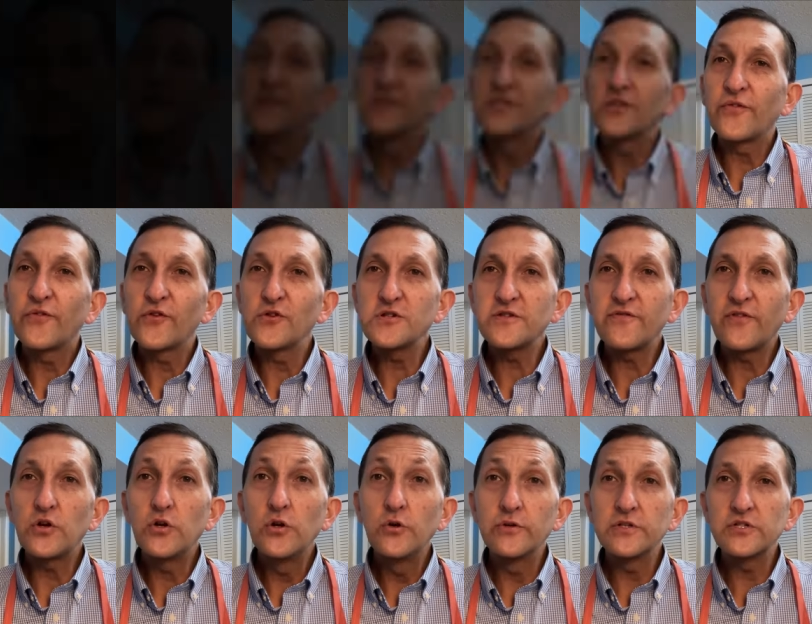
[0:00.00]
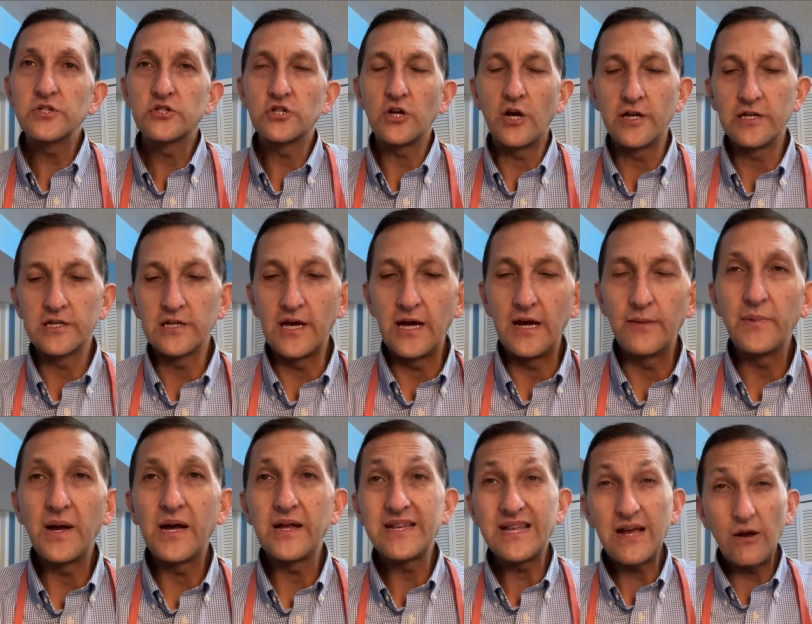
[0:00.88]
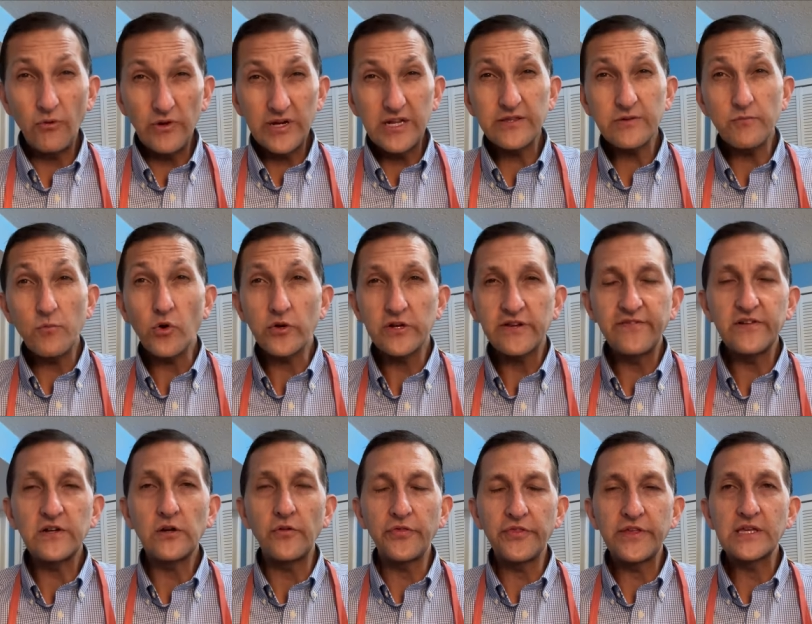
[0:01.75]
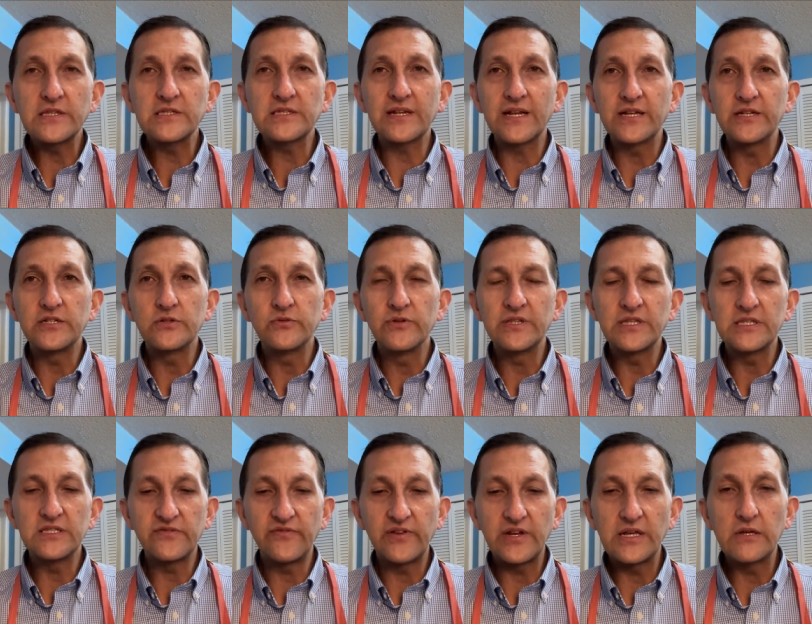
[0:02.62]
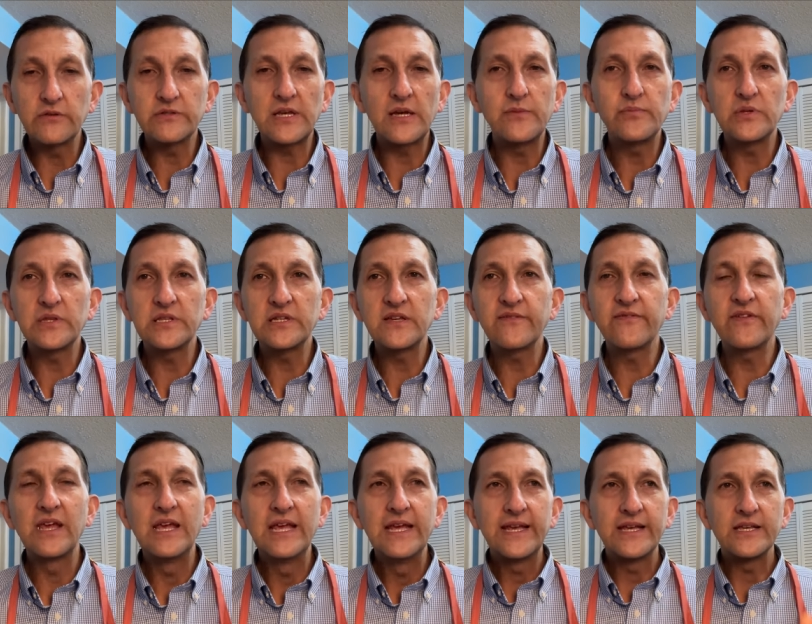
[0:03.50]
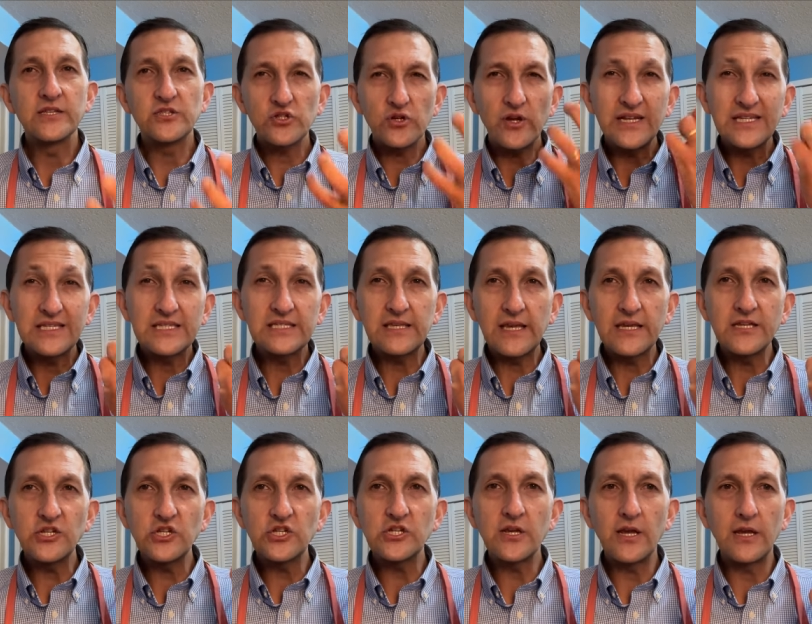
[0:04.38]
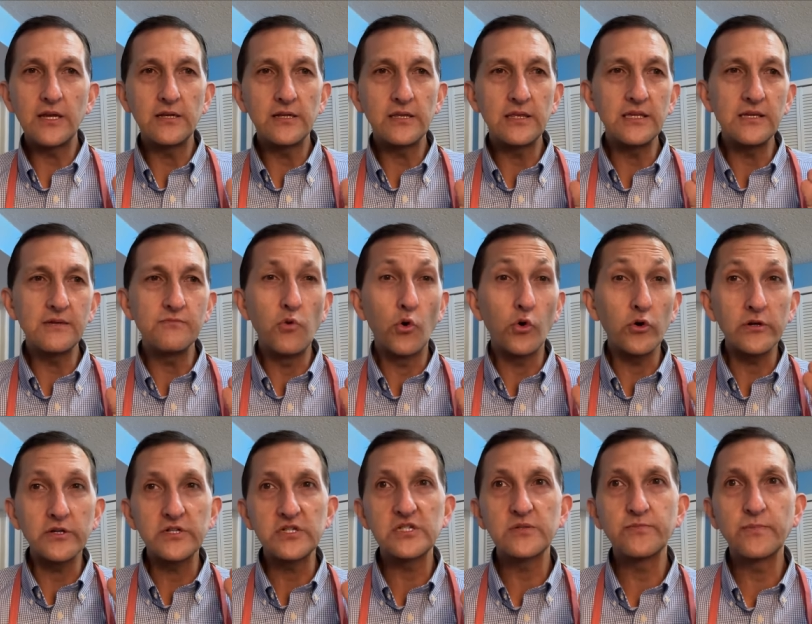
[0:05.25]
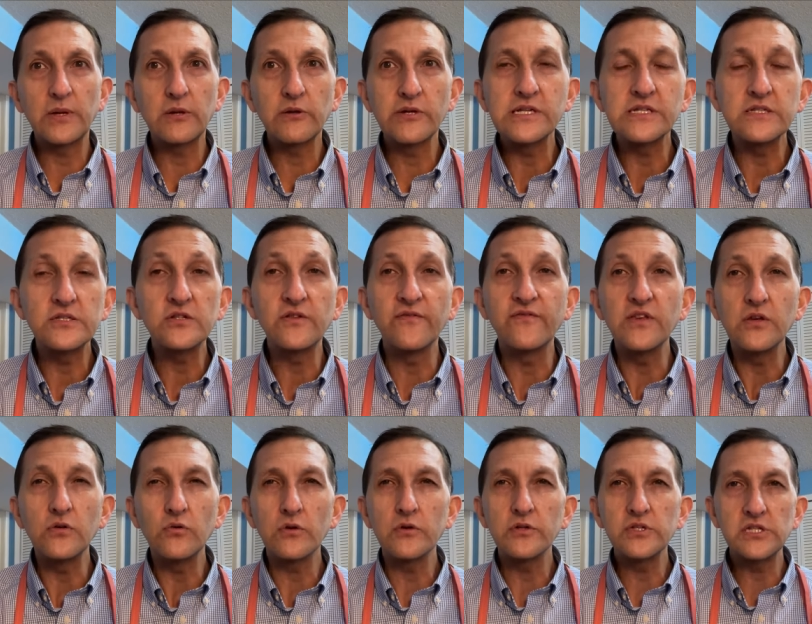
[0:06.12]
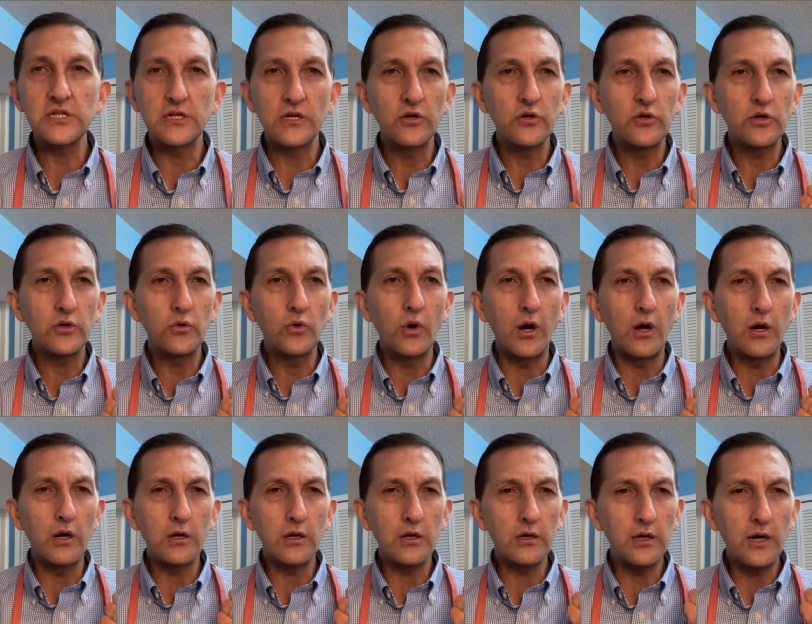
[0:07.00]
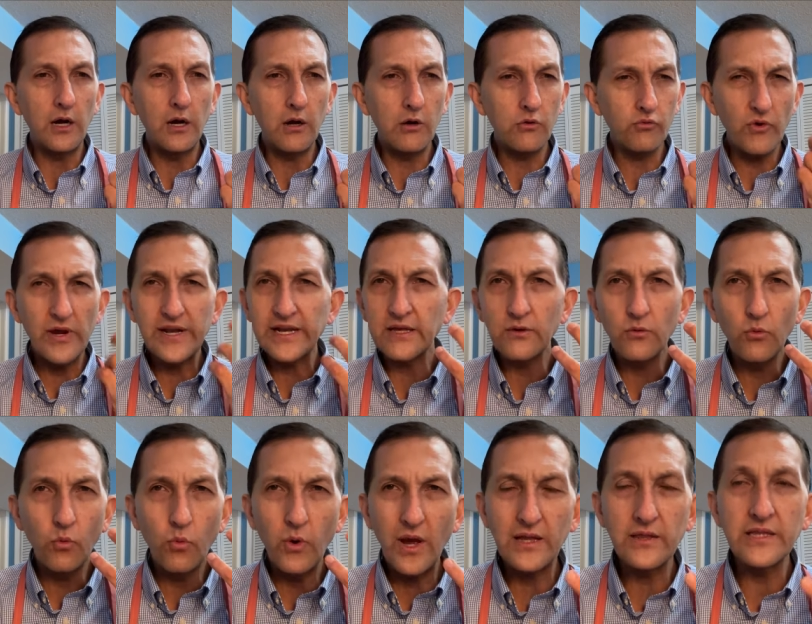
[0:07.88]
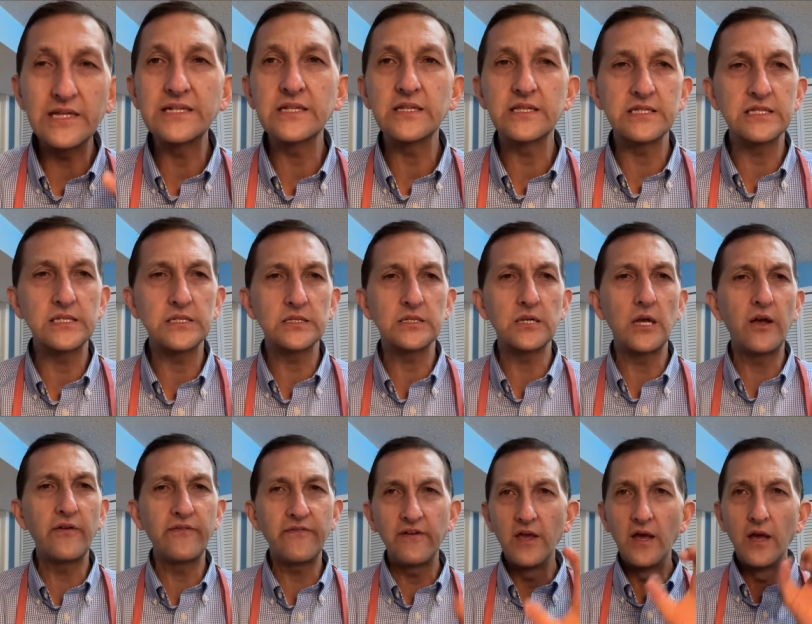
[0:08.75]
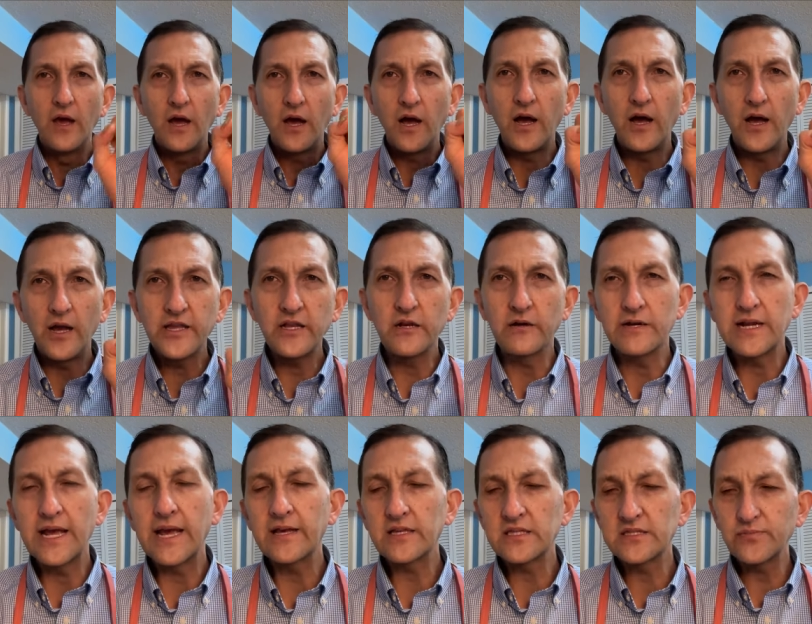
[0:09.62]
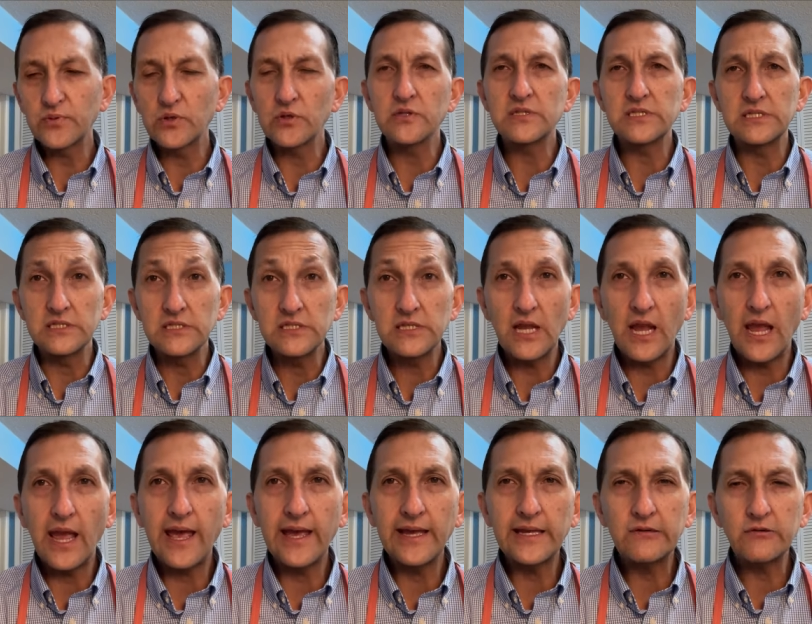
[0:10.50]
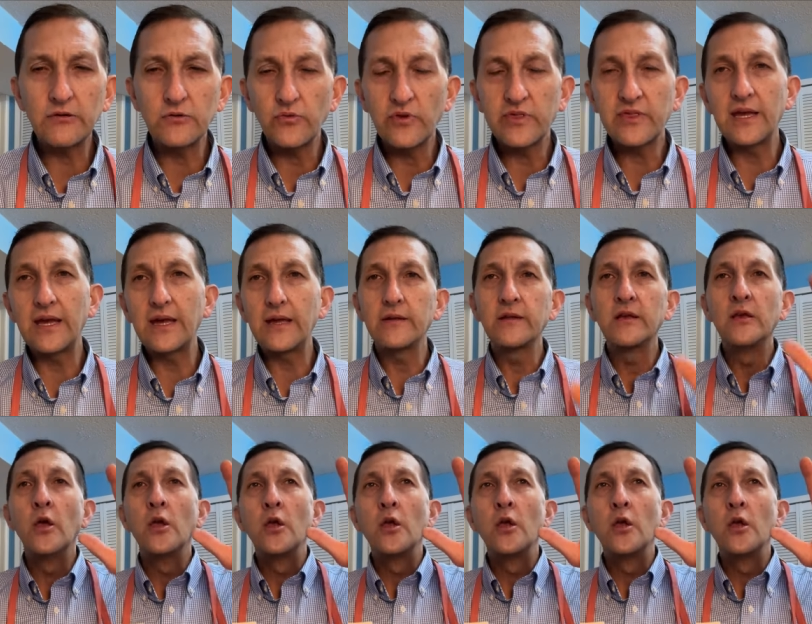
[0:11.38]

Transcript: So first of all, who is John Lobb? Uh, now, one of the more difficult things that I do in these videos, I believe, is trying to satiate the more experienced viewers, you know, who are already well into this stuff, uh, you know, and experts and stay accurate with that